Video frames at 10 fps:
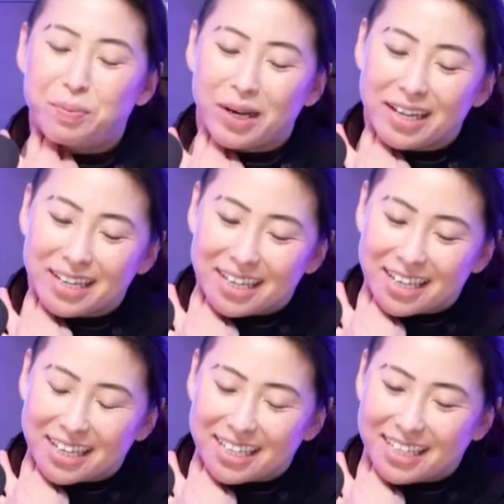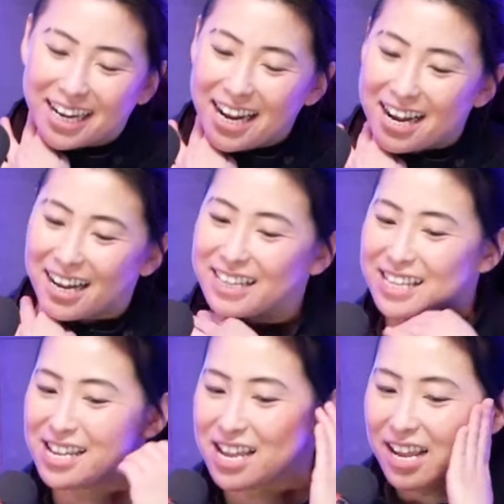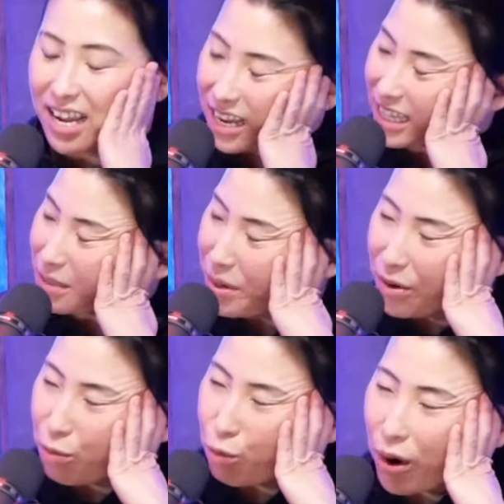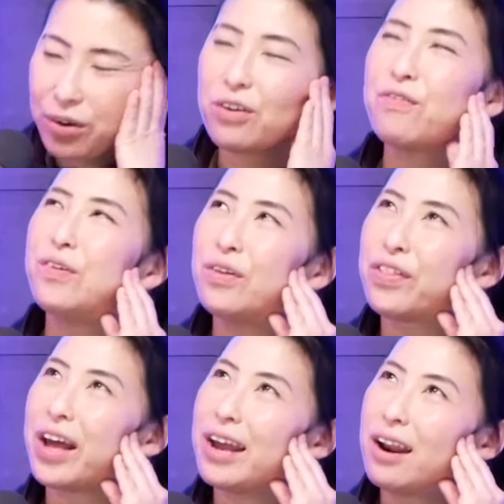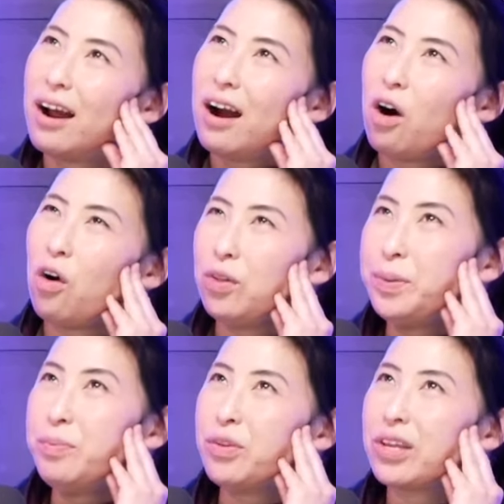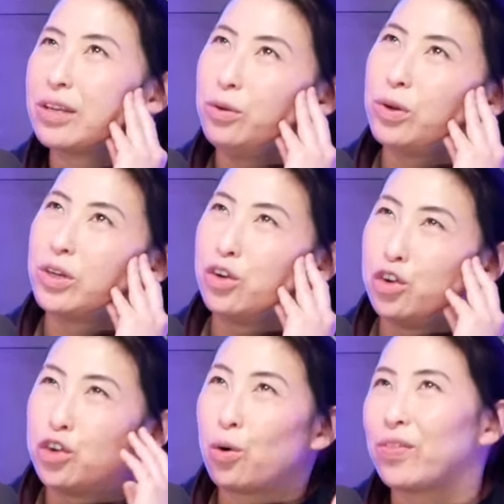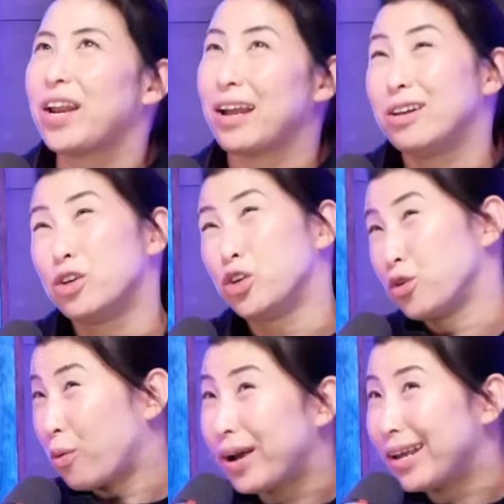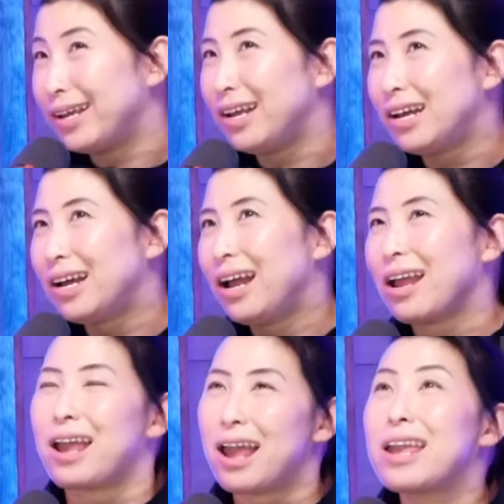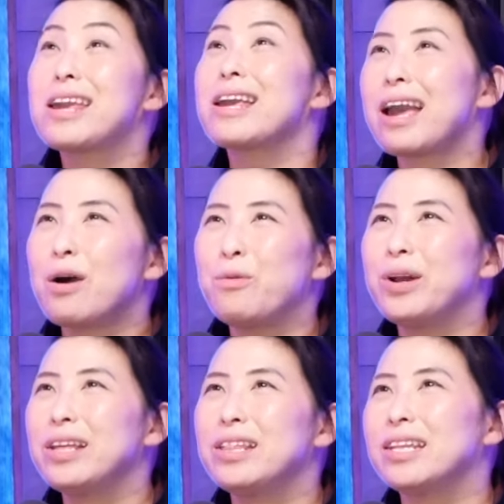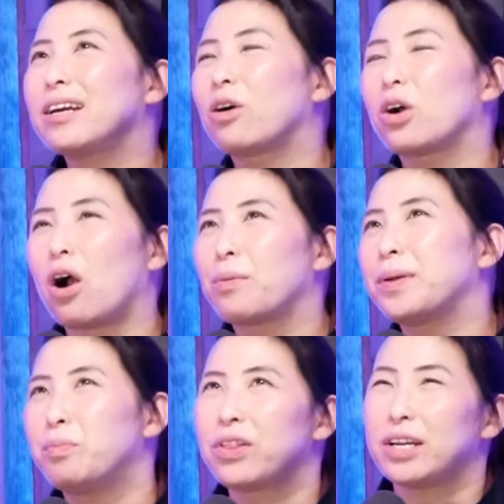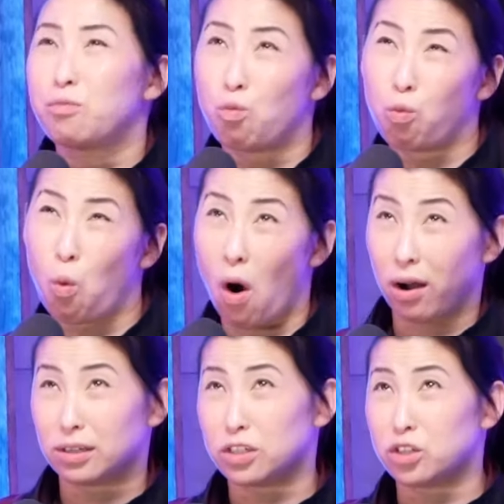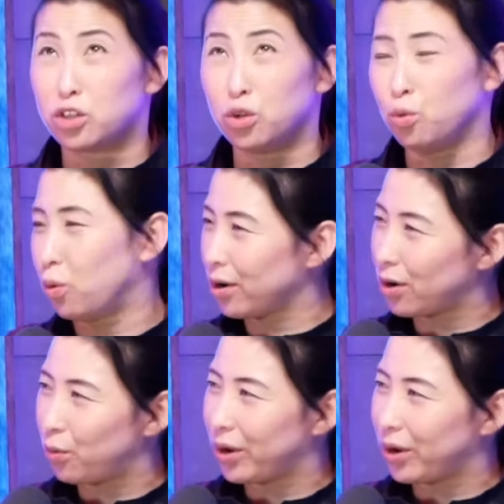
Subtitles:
But yeah, I think it's been wonderful that all the people that I enjoy hanging out with are people that I want to work